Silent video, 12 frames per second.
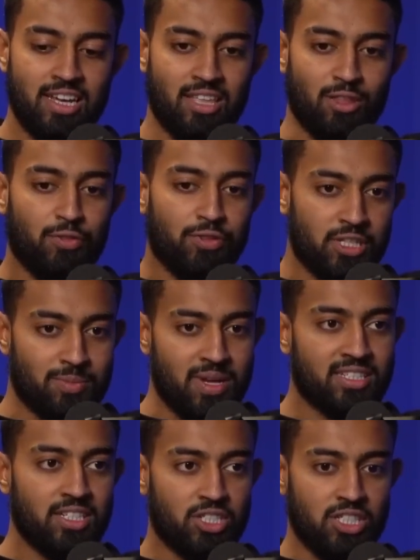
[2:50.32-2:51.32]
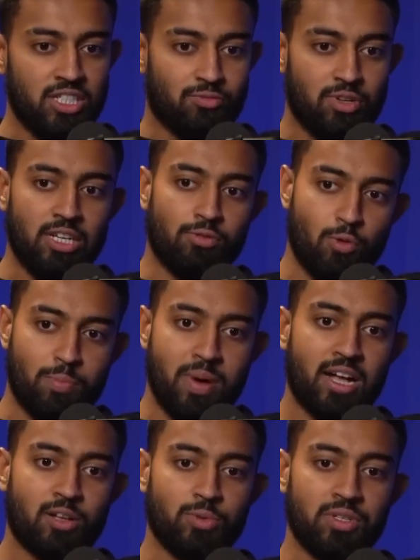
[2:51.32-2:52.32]
And the first message he wrote
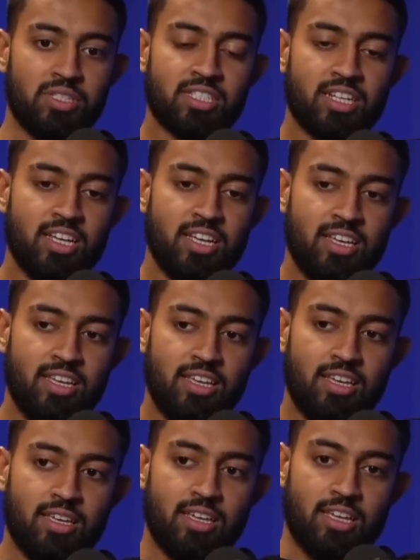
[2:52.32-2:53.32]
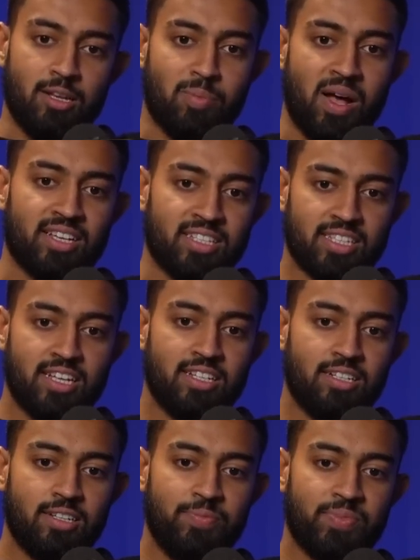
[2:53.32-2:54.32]
back was, in
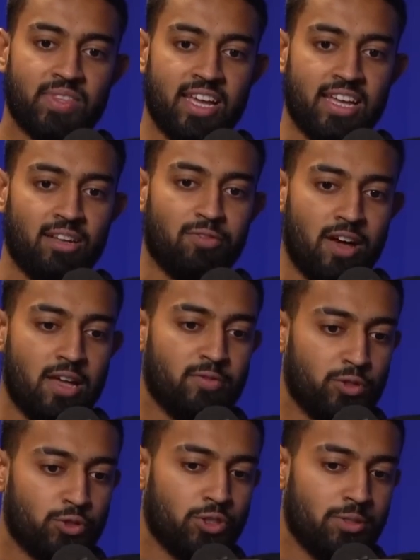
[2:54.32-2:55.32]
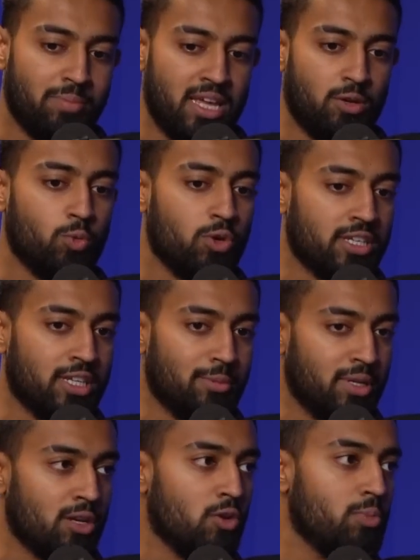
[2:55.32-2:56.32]
Pakistan, I had 500 men working
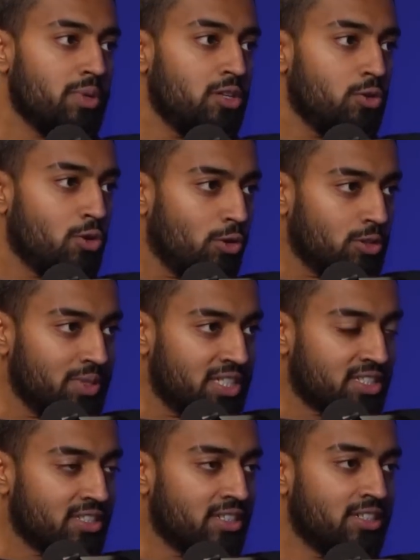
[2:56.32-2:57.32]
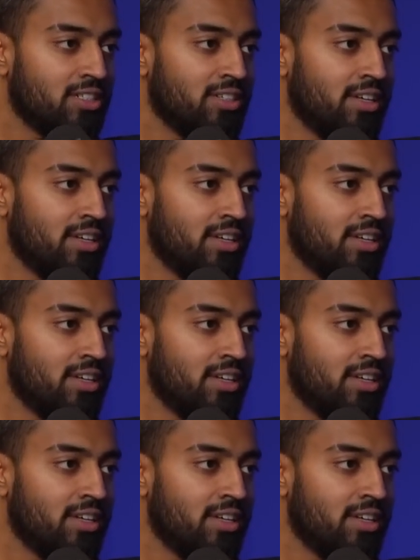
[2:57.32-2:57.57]
below me who called me sir.